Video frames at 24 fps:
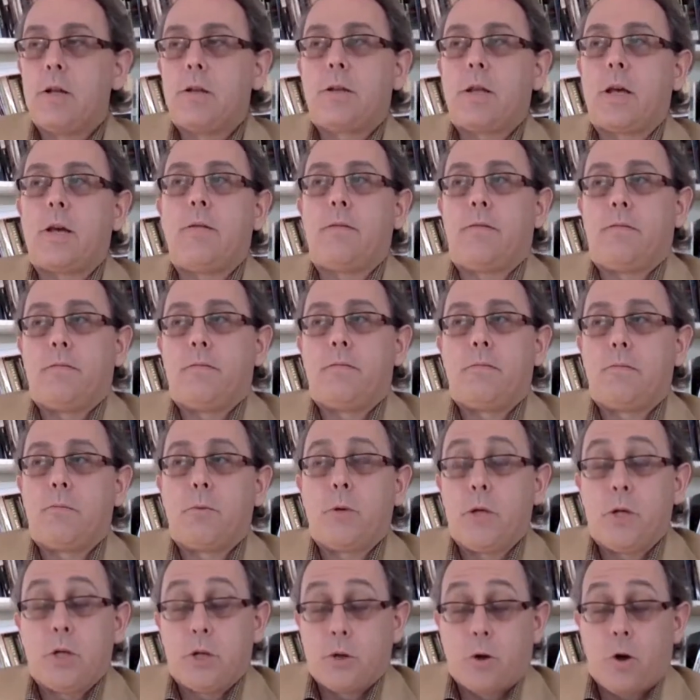then
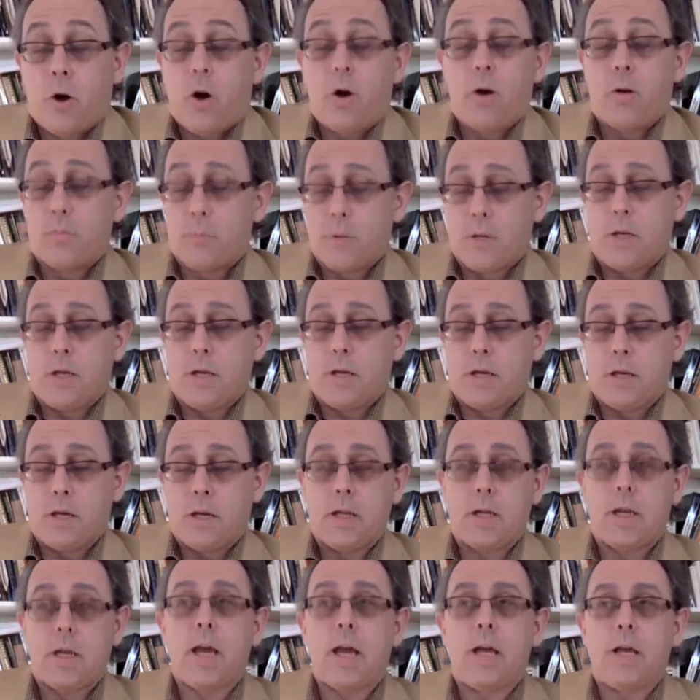we should all be
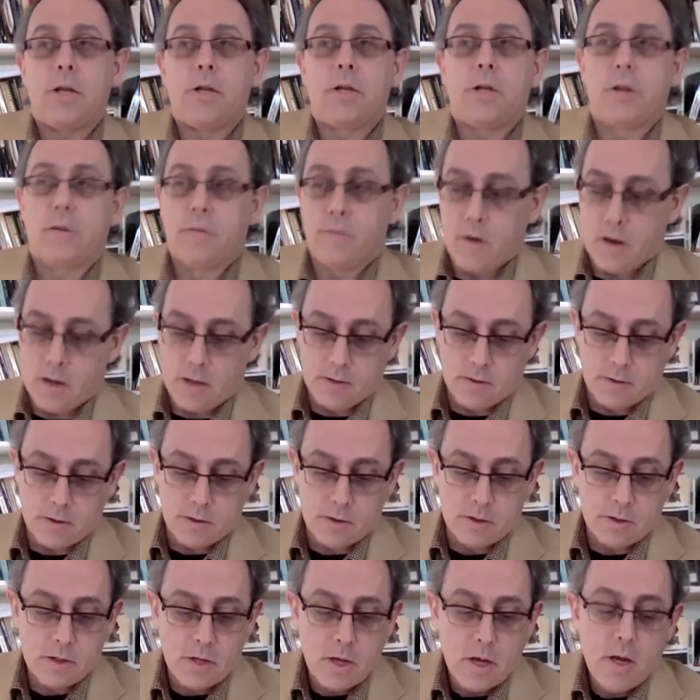engaged in
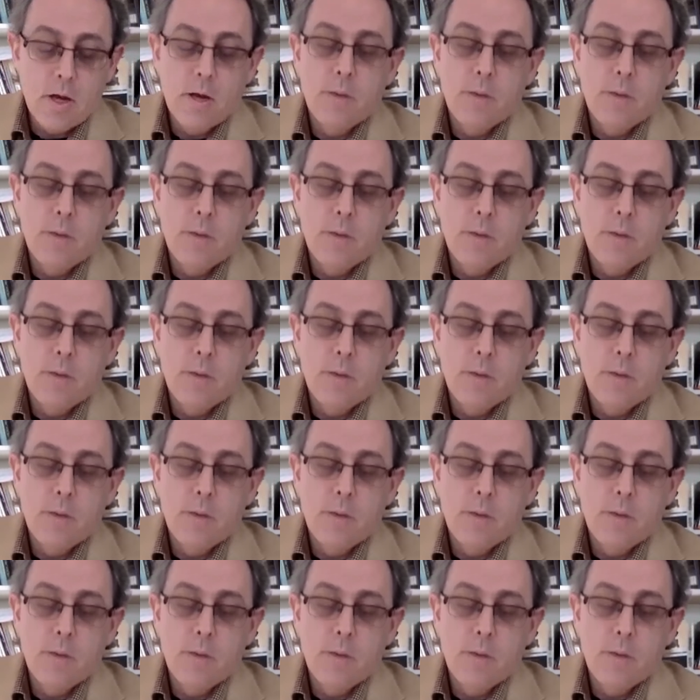violence.